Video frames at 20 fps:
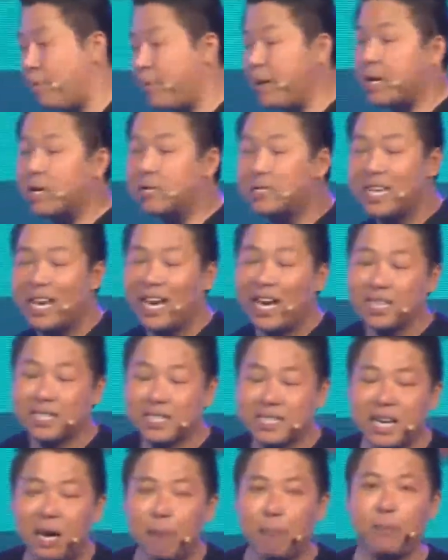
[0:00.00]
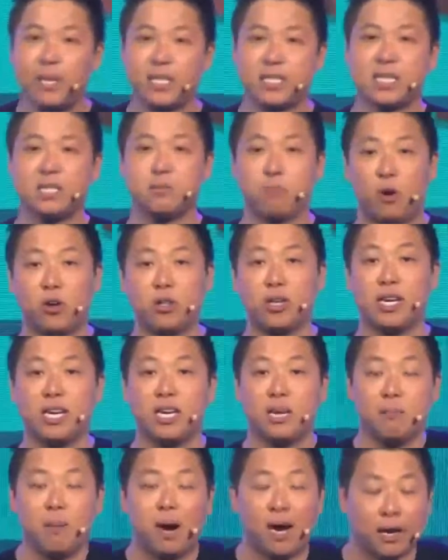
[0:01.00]
that because there are some business models
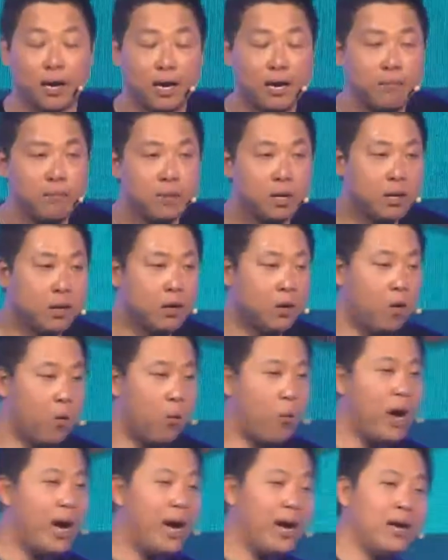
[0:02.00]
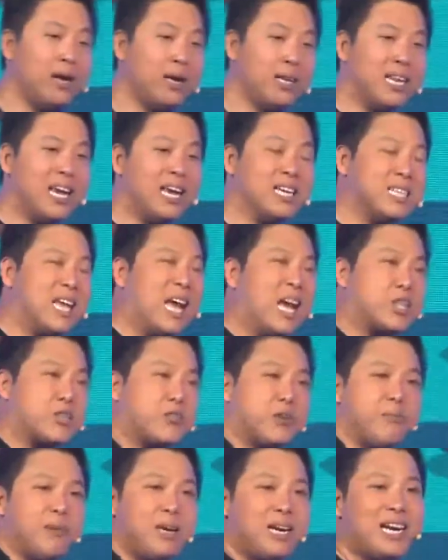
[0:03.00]
in the market where there's
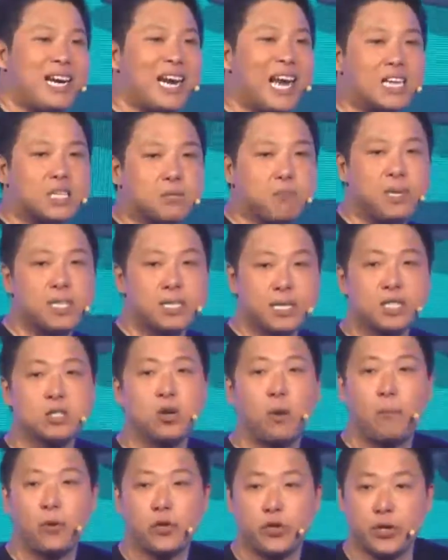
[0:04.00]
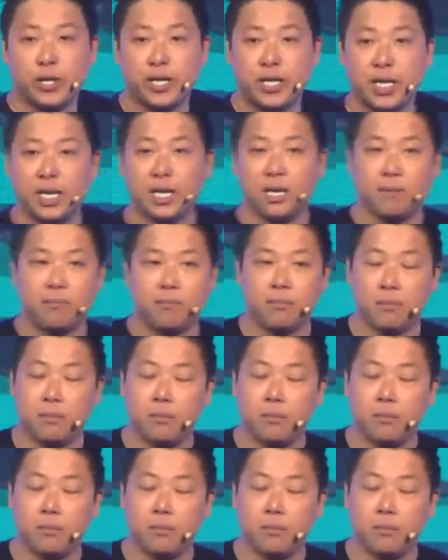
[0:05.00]
extremely large business opportunity